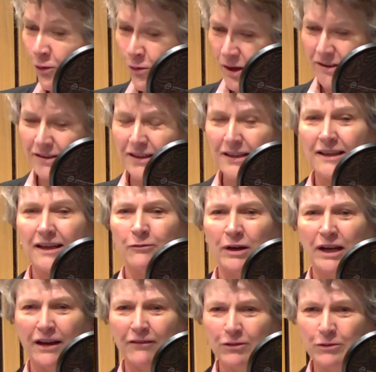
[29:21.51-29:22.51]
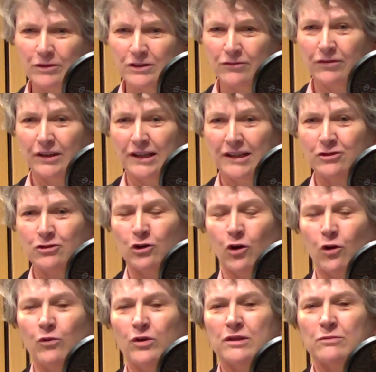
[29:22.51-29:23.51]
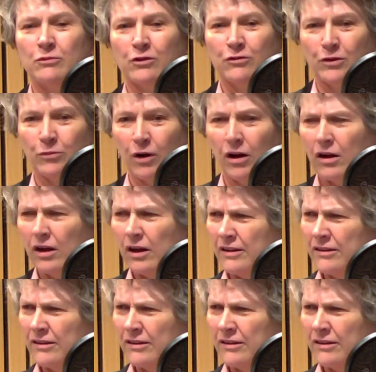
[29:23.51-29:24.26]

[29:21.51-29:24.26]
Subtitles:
Oh, I see that when everyone's finished, you always move your work.